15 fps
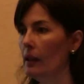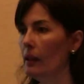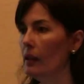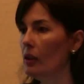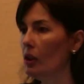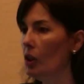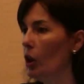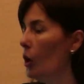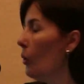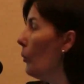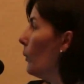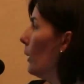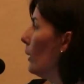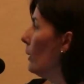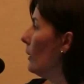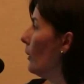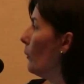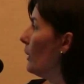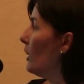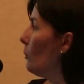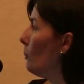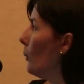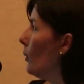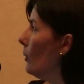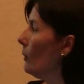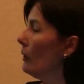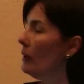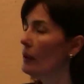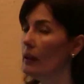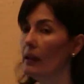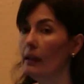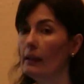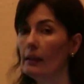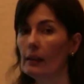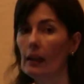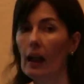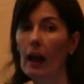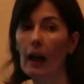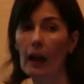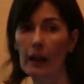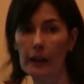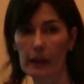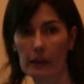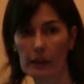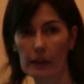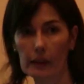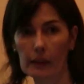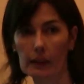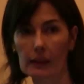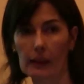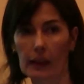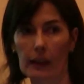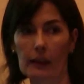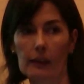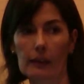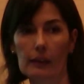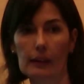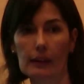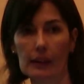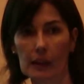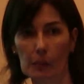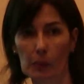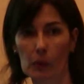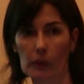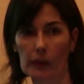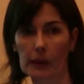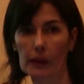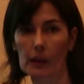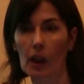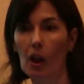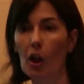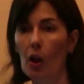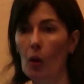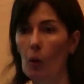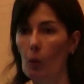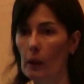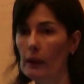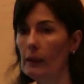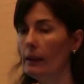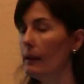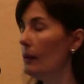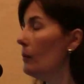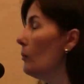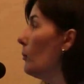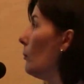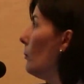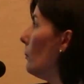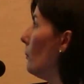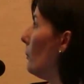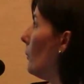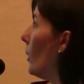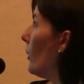So the response is higher than the stimulus. One more